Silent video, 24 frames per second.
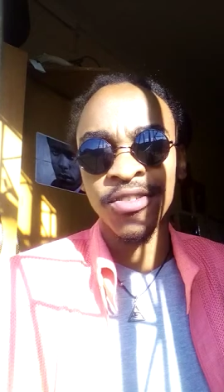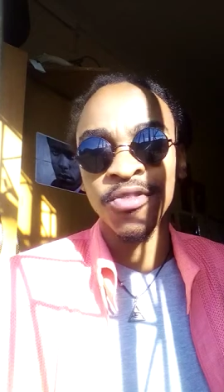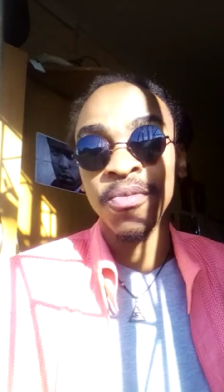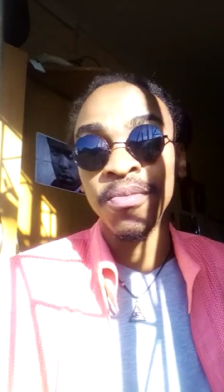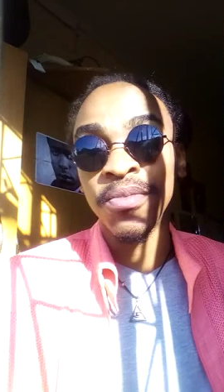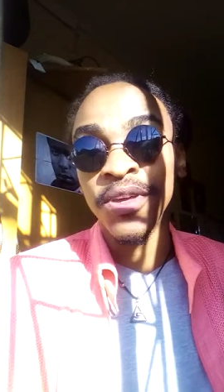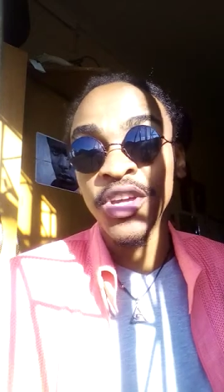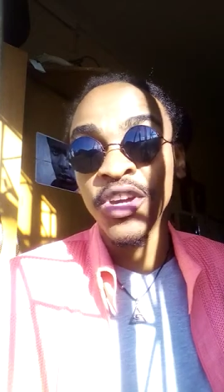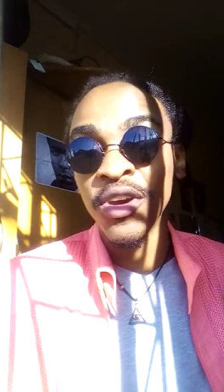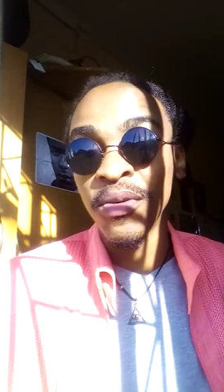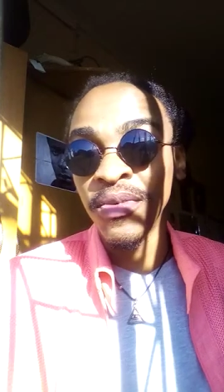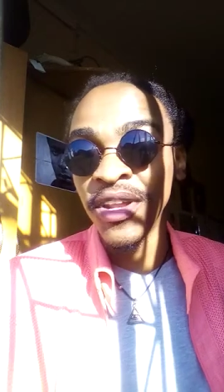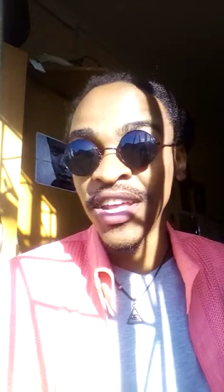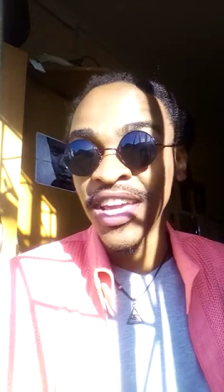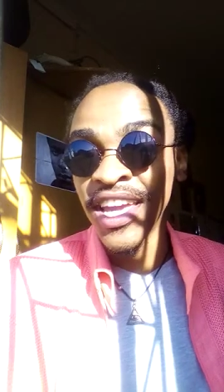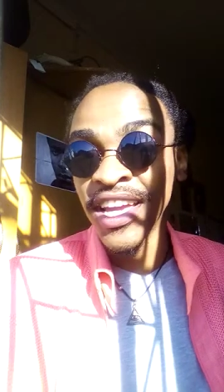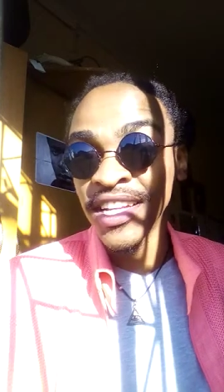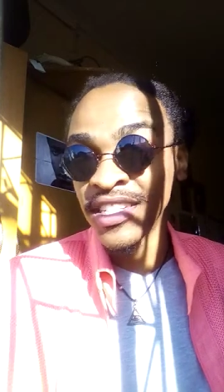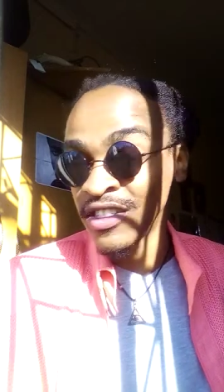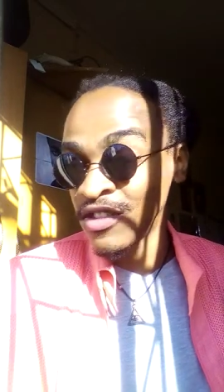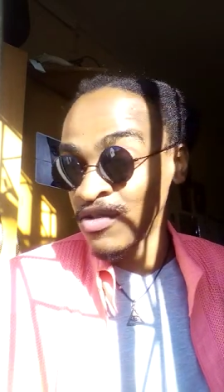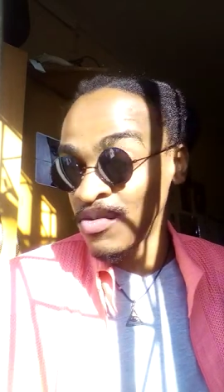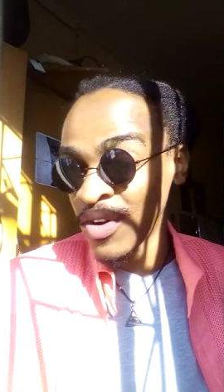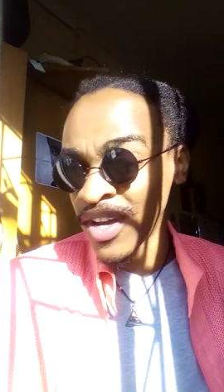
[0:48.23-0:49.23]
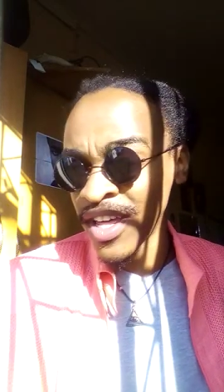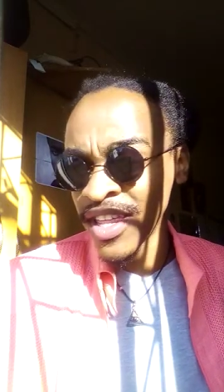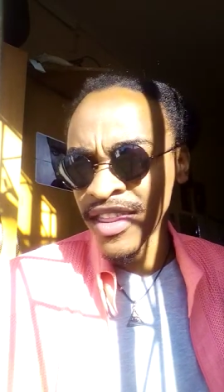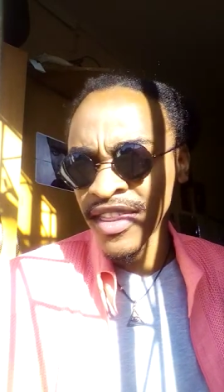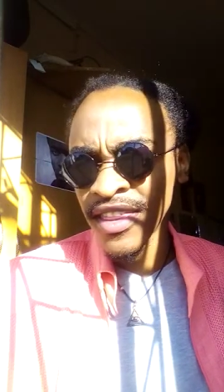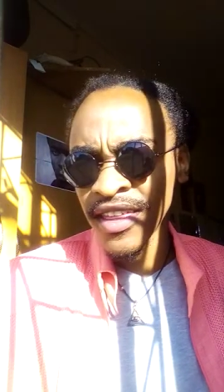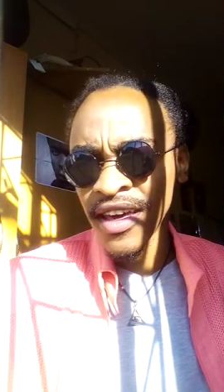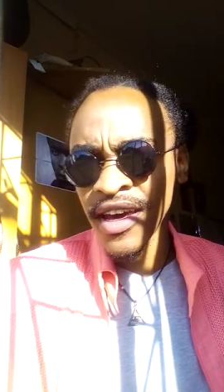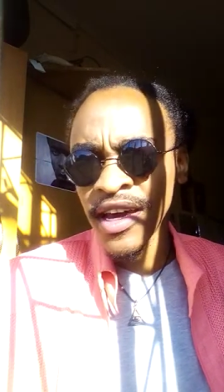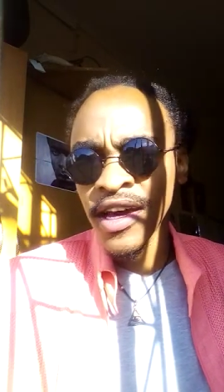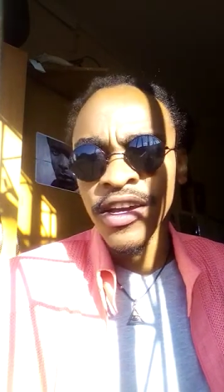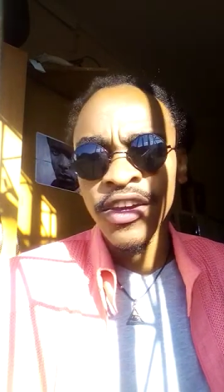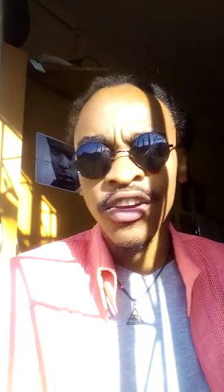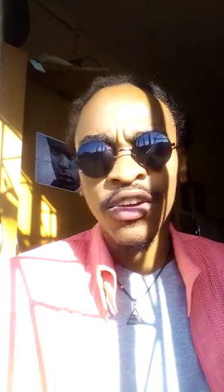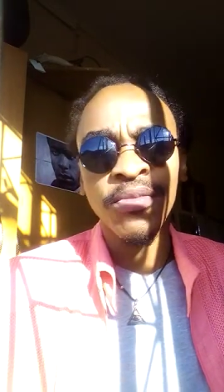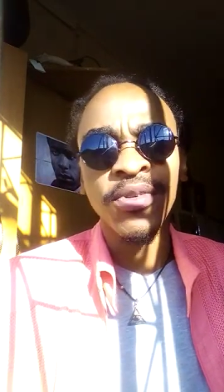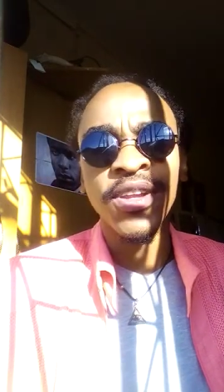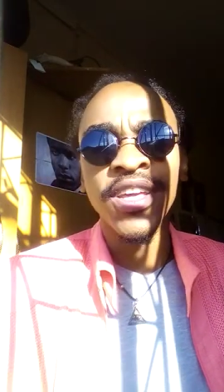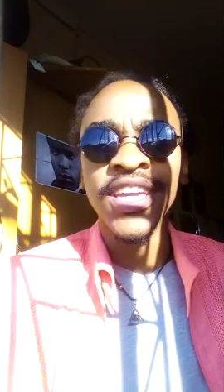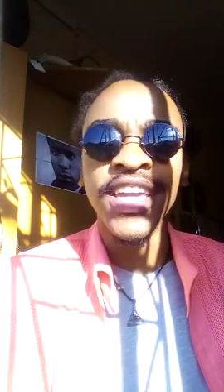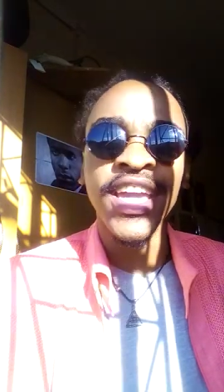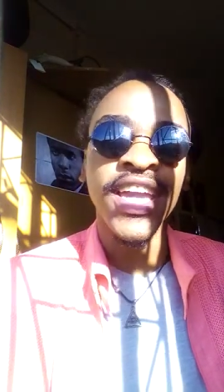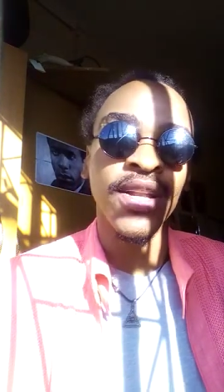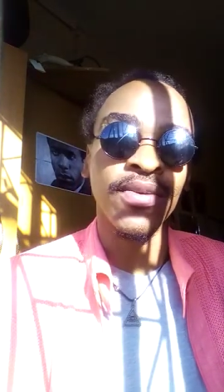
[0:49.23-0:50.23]
So be communicated with,
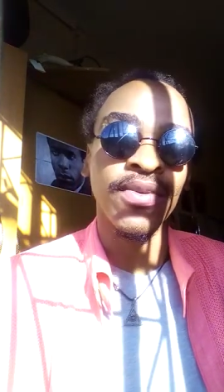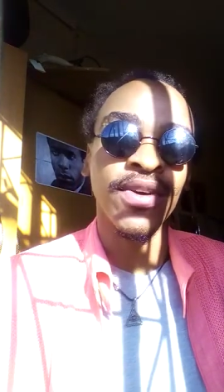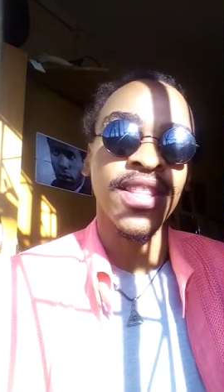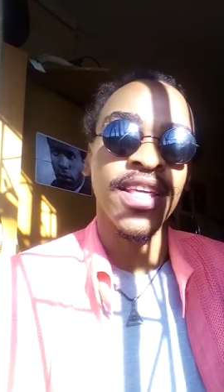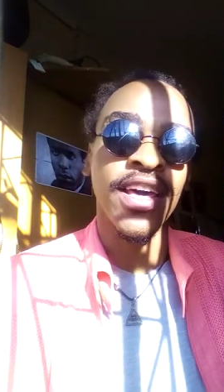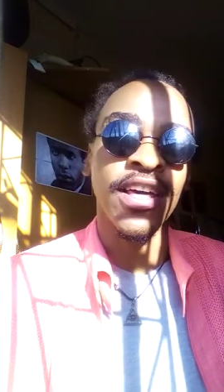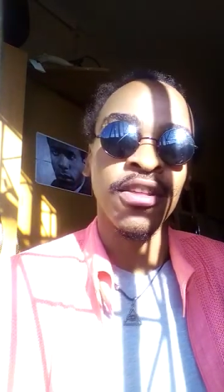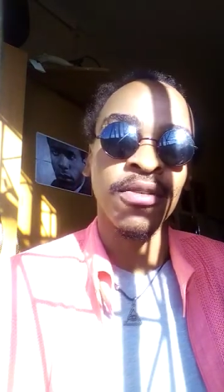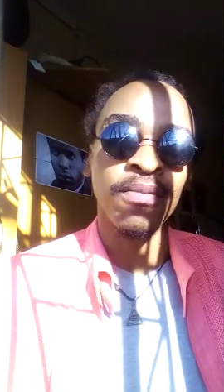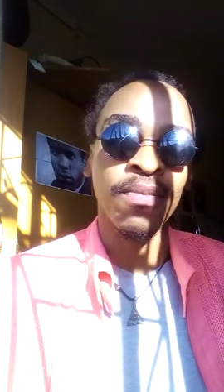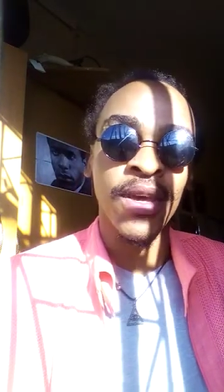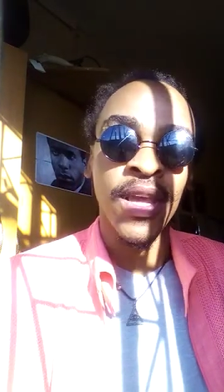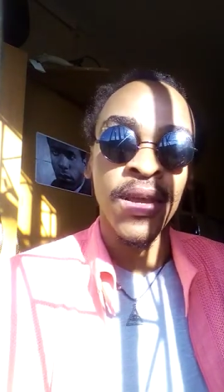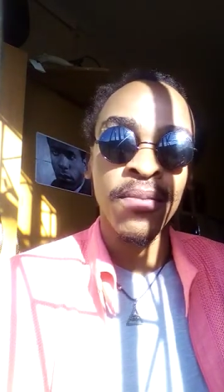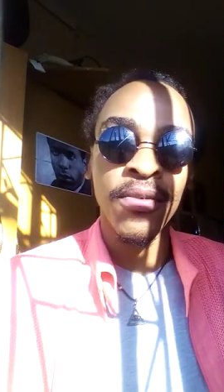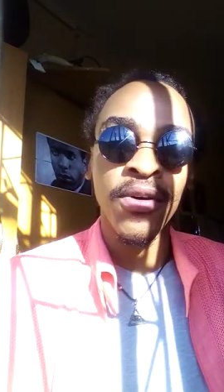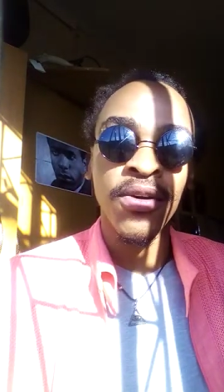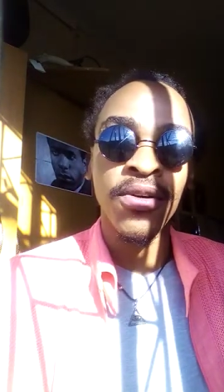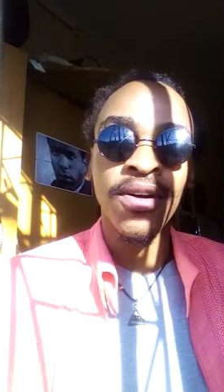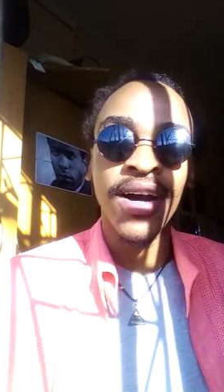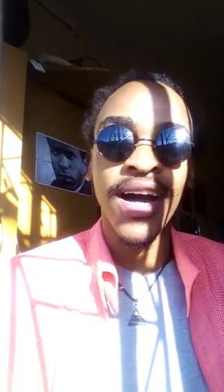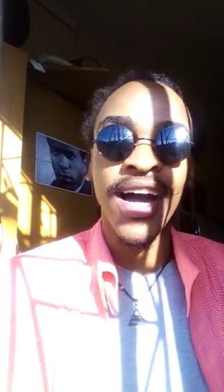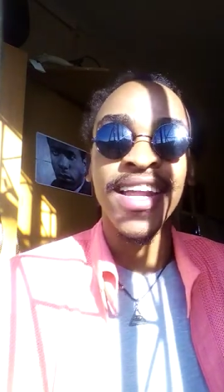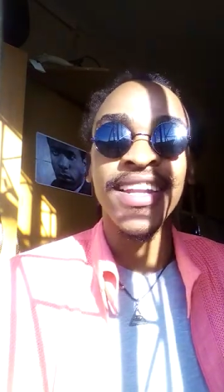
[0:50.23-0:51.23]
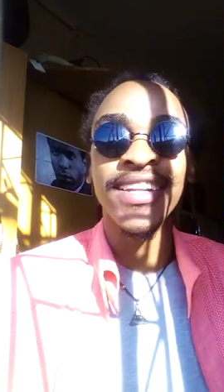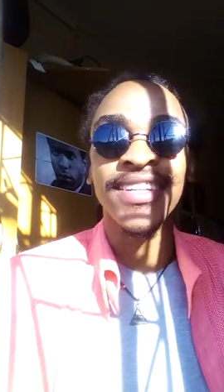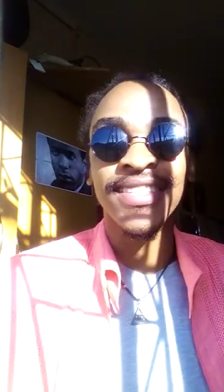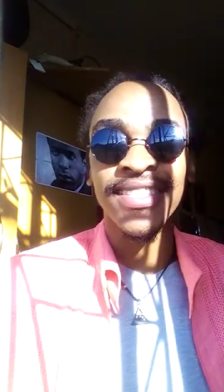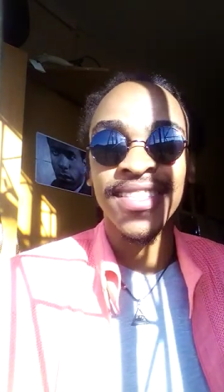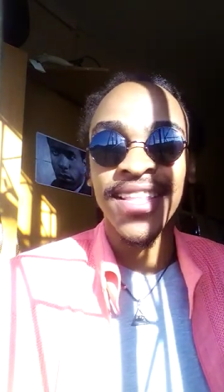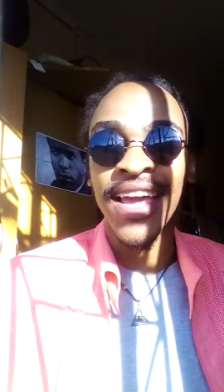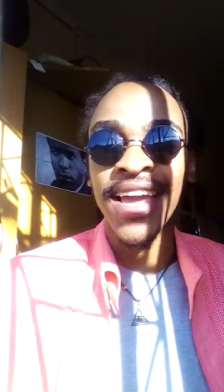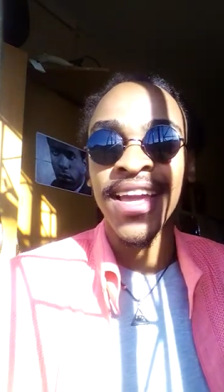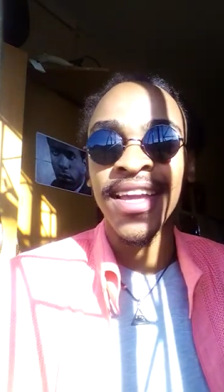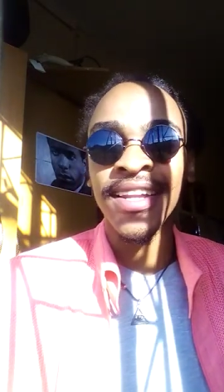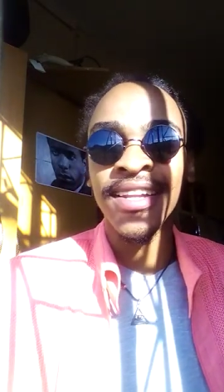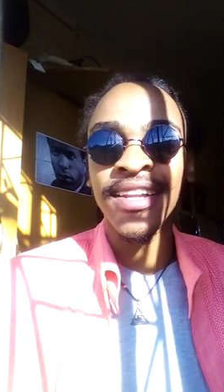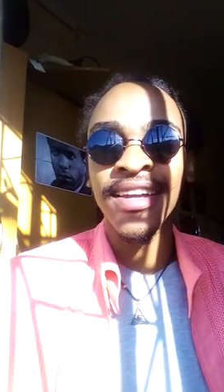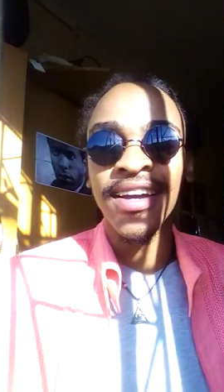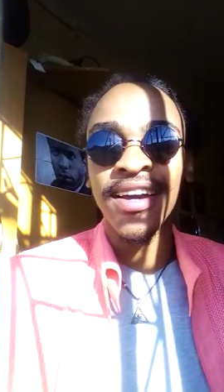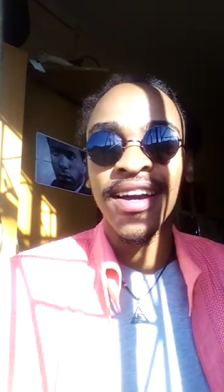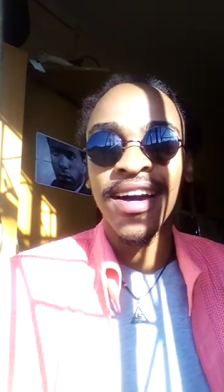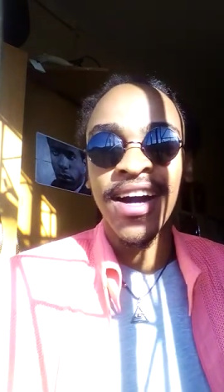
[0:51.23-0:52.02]
communicate with other people, understand,